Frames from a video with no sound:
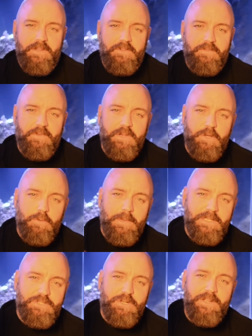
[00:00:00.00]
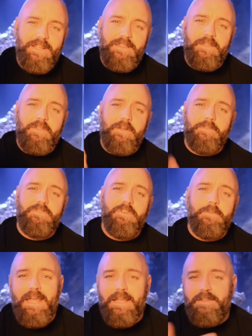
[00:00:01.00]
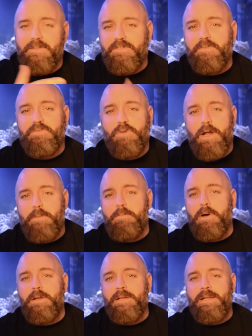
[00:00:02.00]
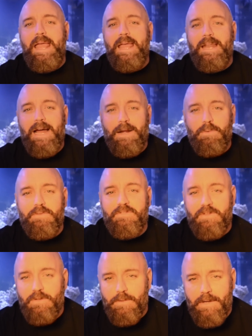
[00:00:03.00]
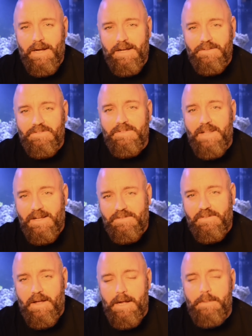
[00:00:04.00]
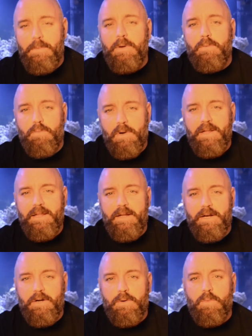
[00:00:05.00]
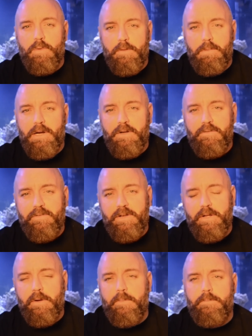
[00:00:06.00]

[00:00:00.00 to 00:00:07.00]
this video, make sure you hit the thumbs up, hit the subscribe button, and I will see you guys next time right here with a brand new video.